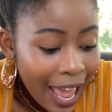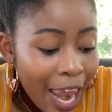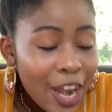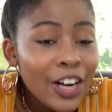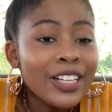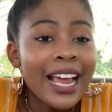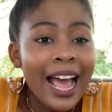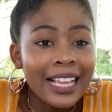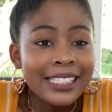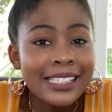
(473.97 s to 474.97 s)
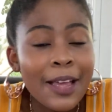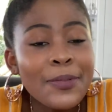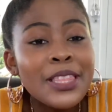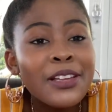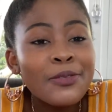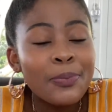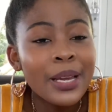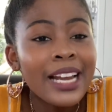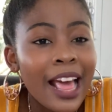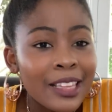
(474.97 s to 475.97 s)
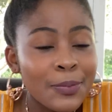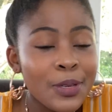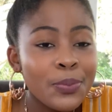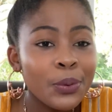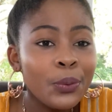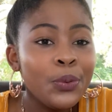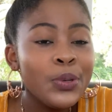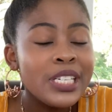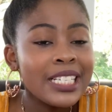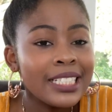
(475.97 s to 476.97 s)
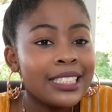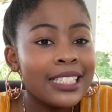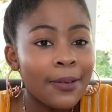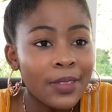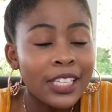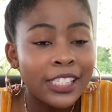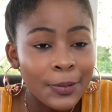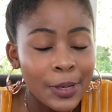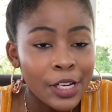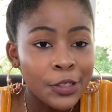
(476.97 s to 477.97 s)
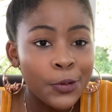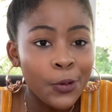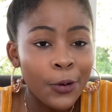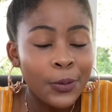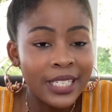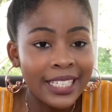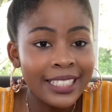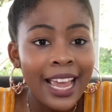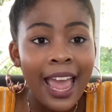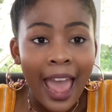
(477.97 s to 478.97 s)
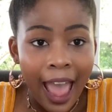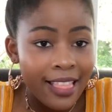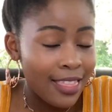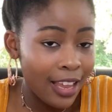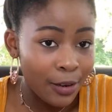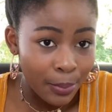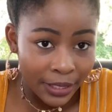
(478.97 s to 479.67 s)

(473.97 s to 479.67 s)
Not on us. I mean, there have been other people who did something similar to what we did, and they'd been